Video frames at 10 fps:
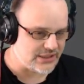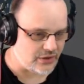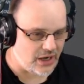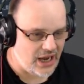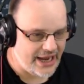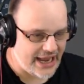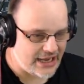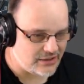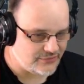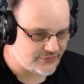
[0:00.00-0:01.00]
So I
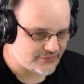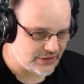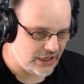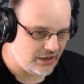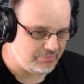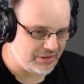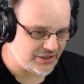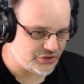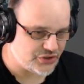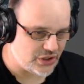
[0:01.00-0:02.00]
have a
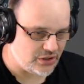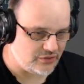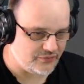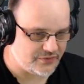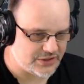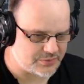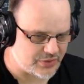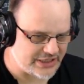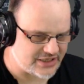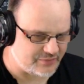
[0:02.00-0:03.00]
bunch of
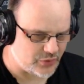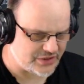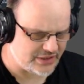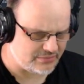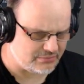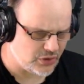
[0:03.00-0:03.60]
sprites I brought in.